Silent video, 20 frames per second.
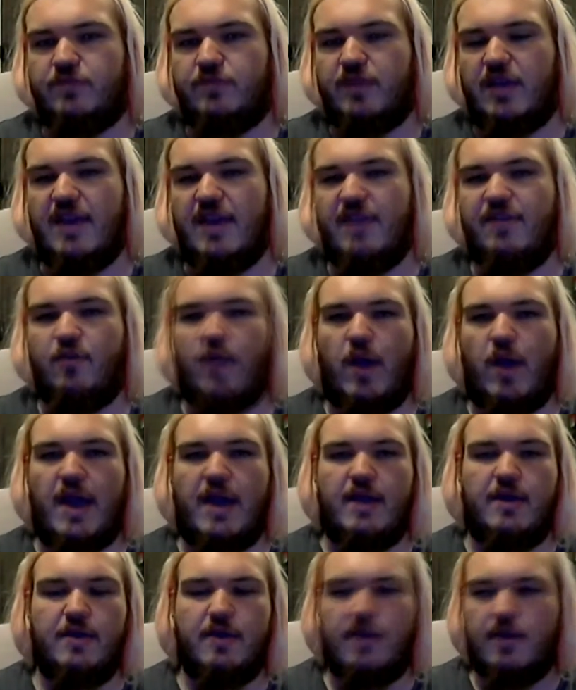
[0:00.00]
Either way,
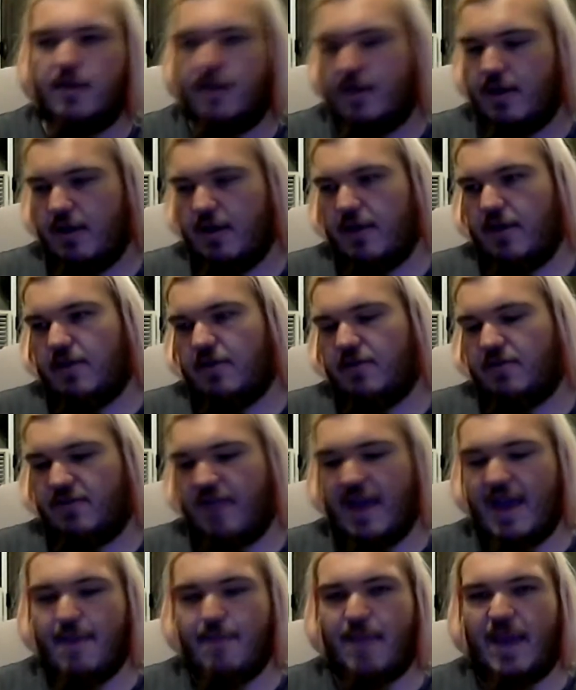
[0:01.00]

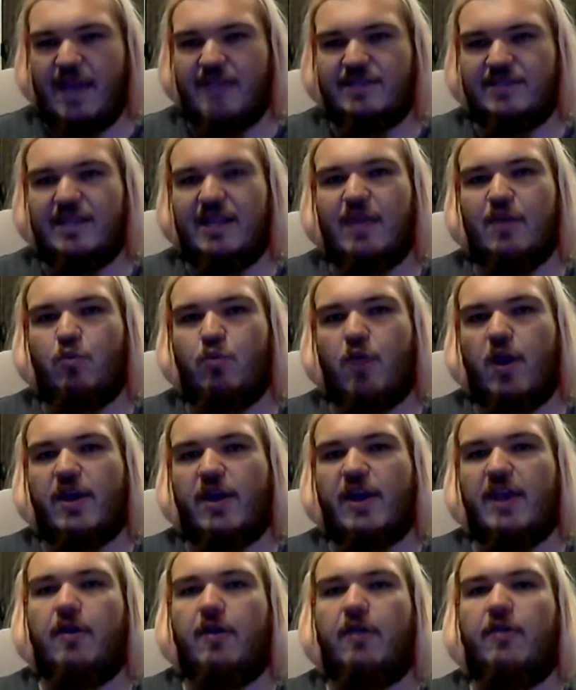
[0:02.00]
they're basically
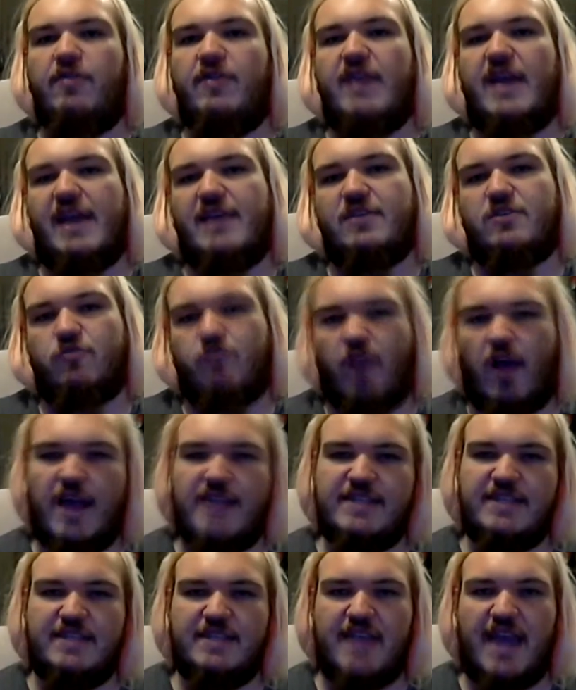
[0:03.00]
working on the next
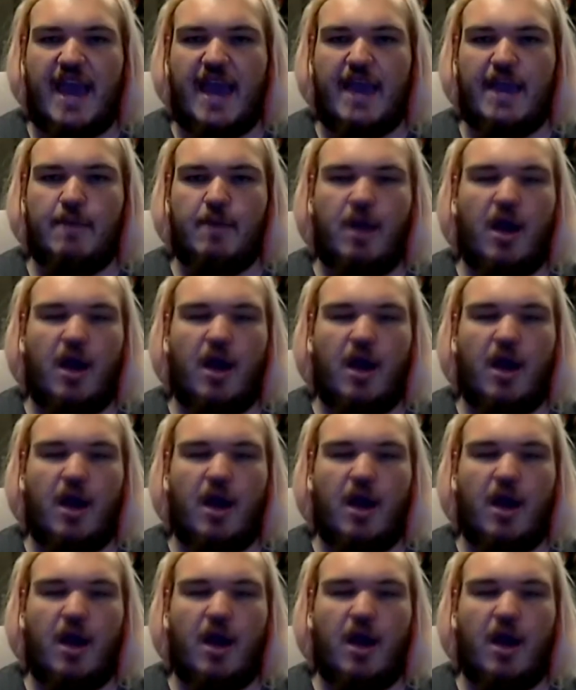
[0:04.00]
Crysis game